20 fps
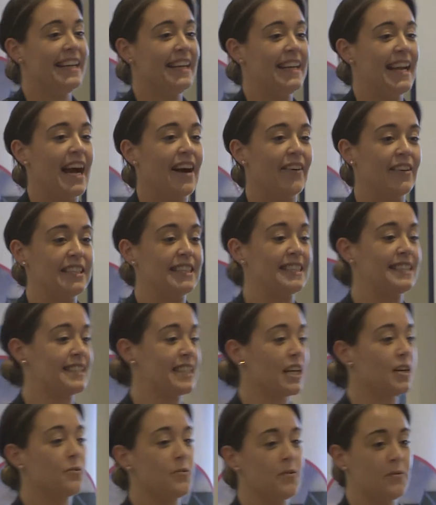Now it's
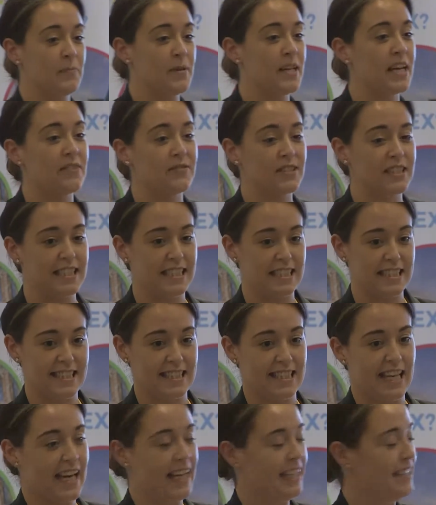stuck with me ever since
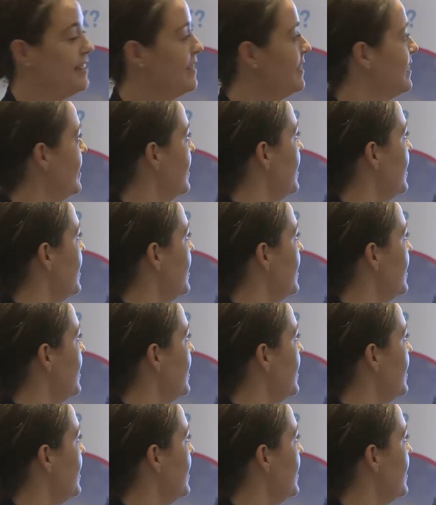then,